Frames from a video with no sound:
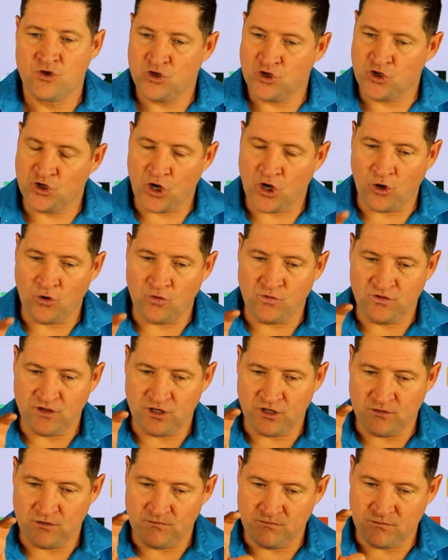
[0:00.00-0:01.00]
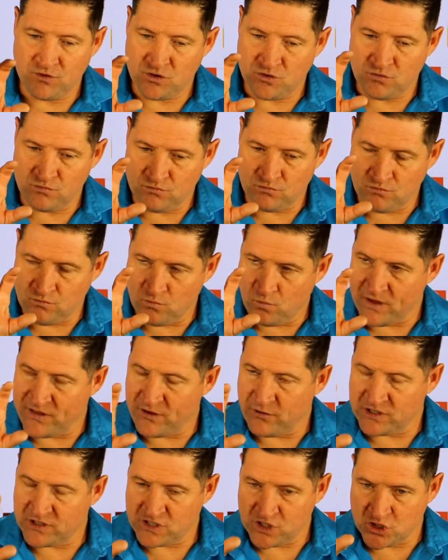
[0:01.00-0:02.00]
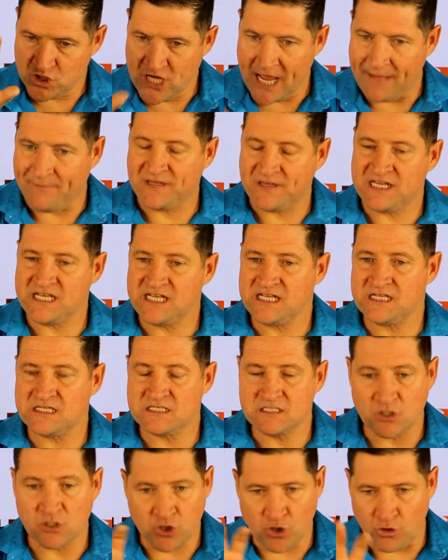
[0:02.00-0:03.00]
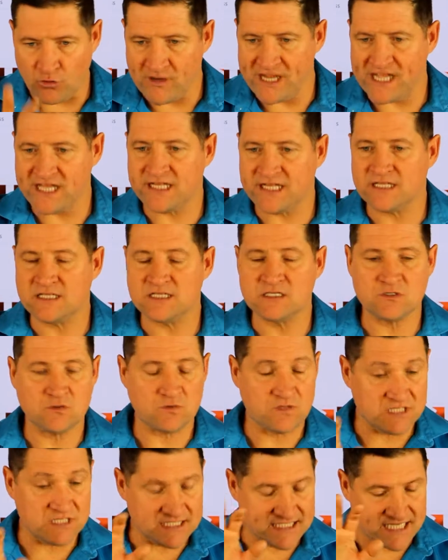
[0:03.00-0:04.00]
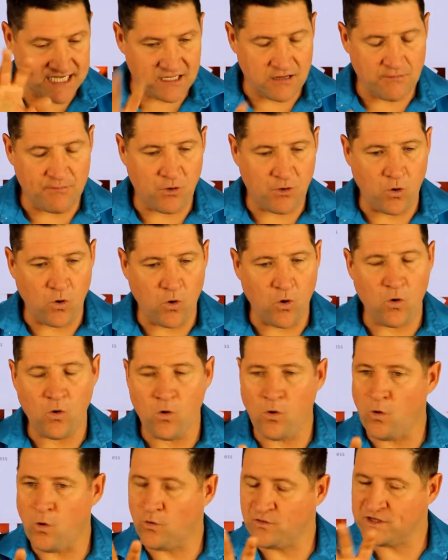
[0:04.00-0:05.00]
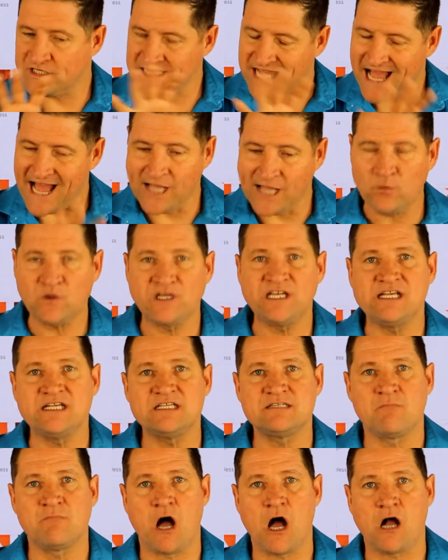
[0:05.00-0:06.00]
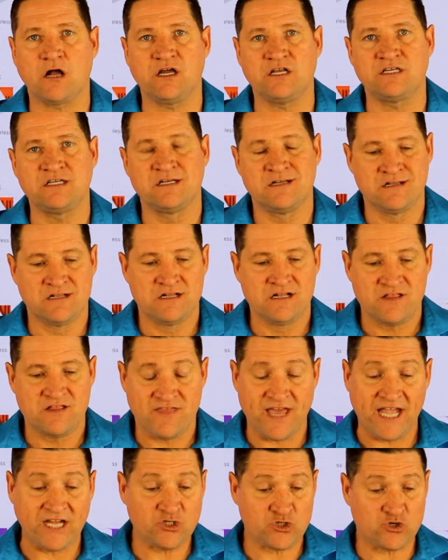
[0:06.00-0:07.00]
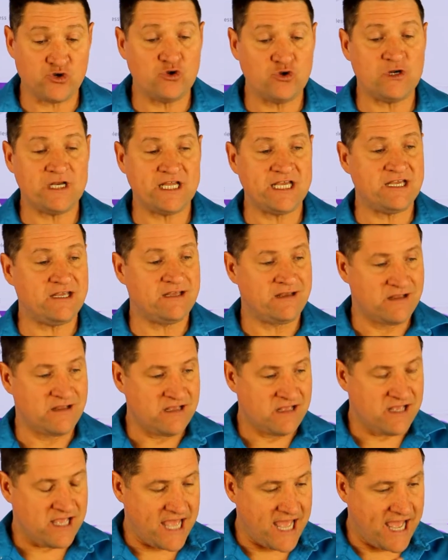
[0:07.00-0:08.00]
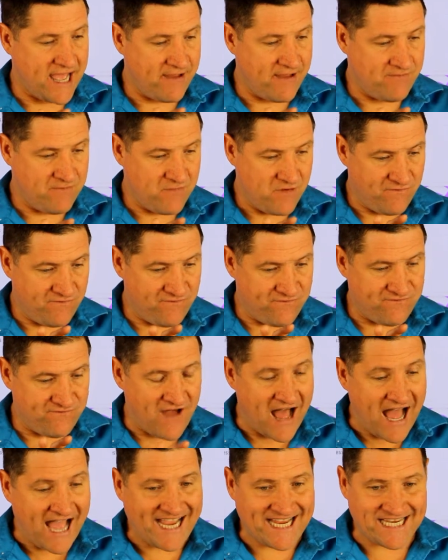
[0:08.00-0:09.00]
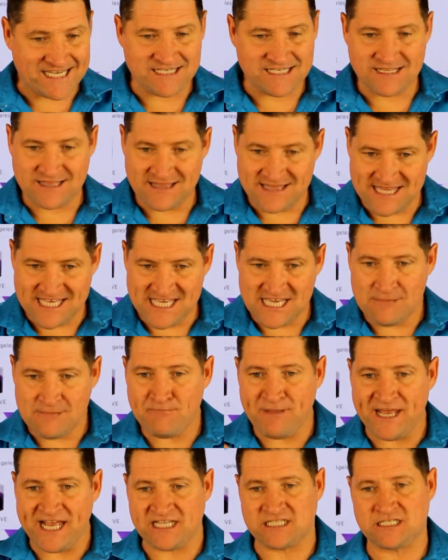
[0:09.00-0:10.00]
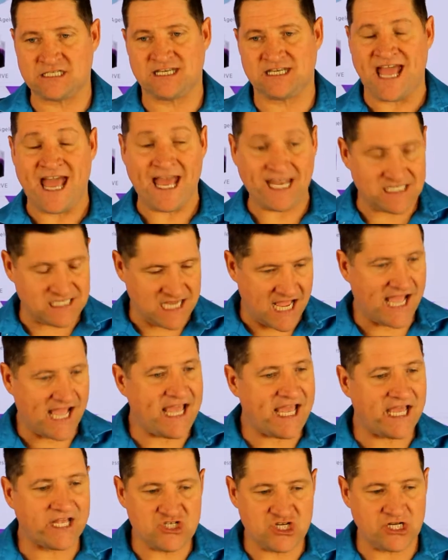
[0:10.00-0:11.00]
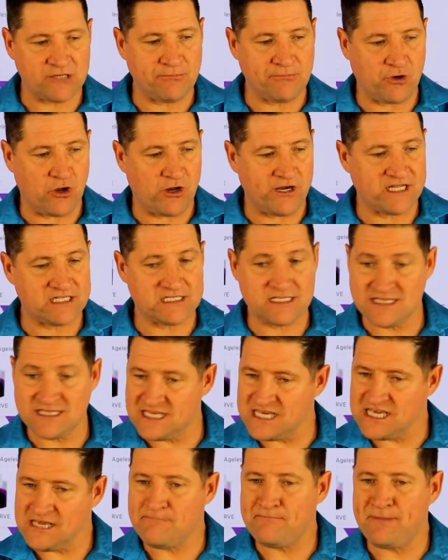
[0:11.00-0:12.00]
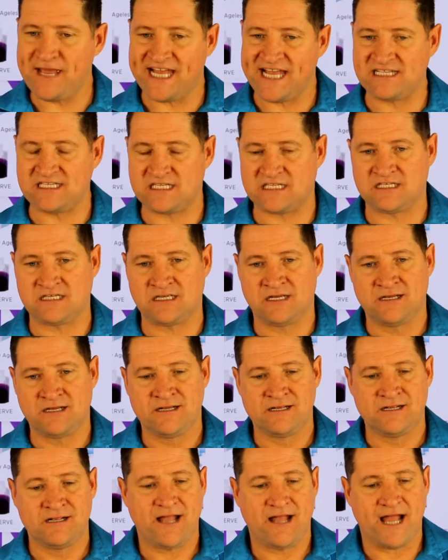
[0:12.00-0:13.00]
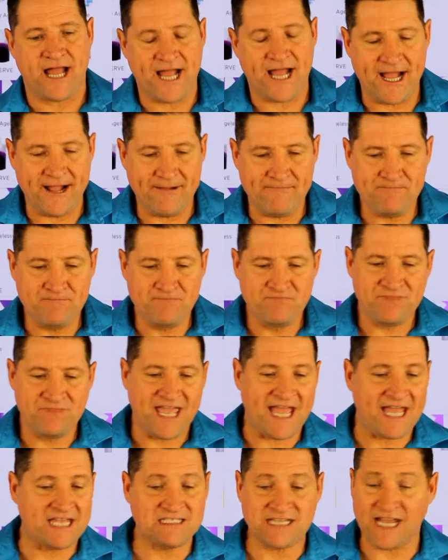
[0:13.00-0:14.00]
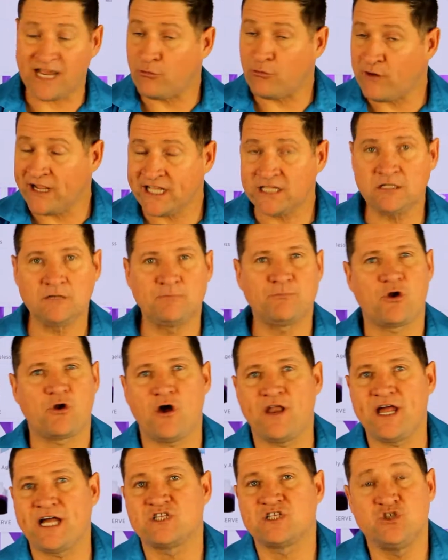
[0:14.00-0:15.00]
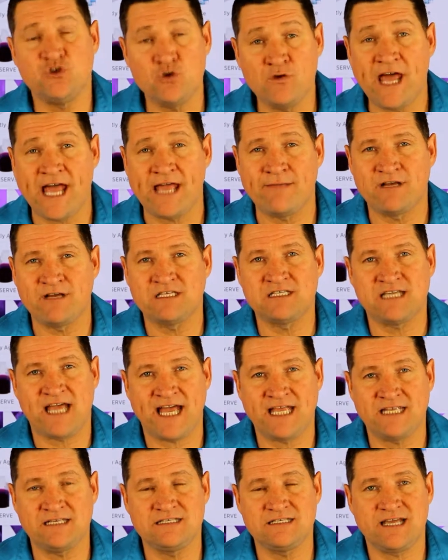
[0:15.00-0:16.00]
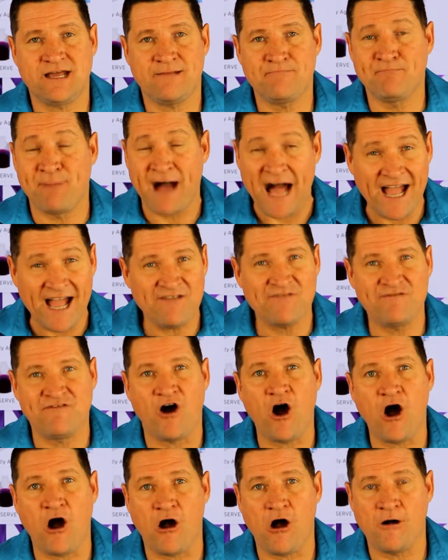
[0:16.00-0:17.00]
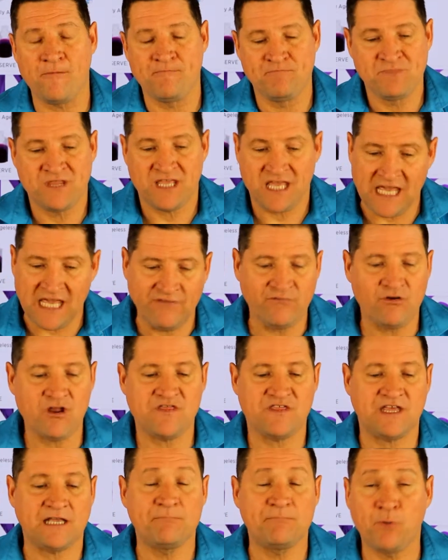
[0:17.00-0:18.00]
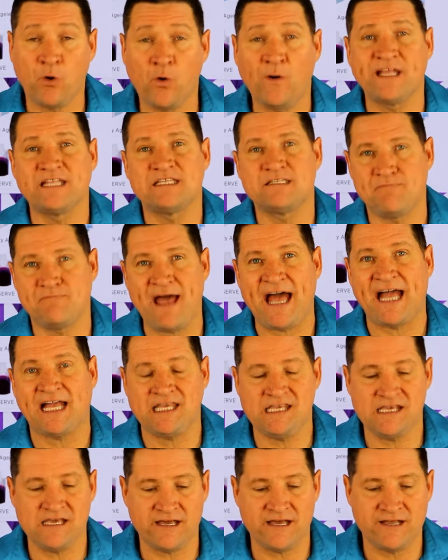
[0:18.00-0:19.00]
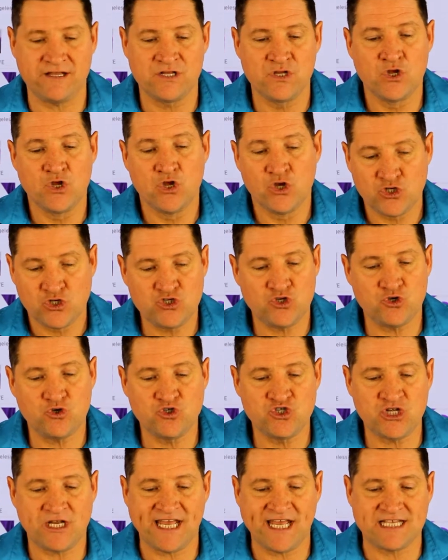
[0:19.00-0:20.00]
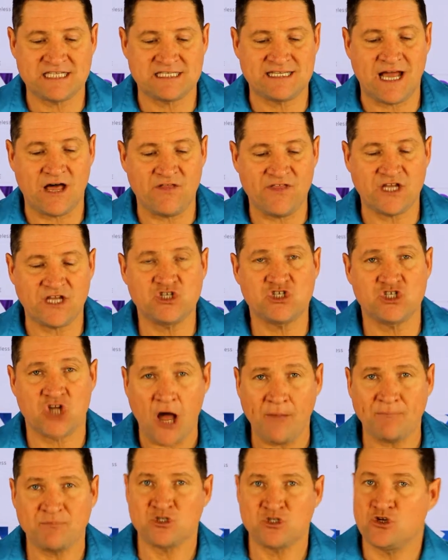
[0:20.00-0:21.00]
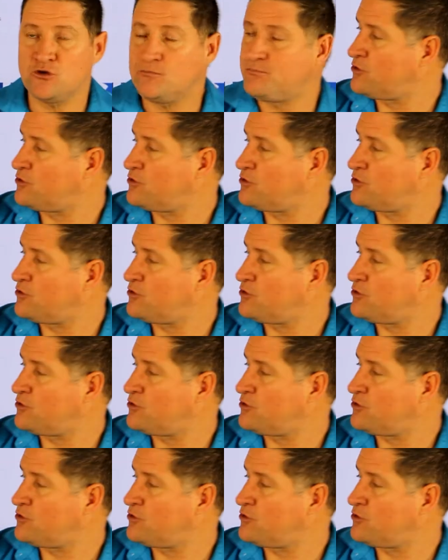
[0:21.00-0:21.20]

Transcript: you know, the, whether it's the Japanese, the Koreans, or the Singapore, or the Taiwanese market, they truly uh, find the best anti-aging products, the best um, anti-wrinkle products, you name it. And by far, everything points back here to Jeunesse. Now, their top two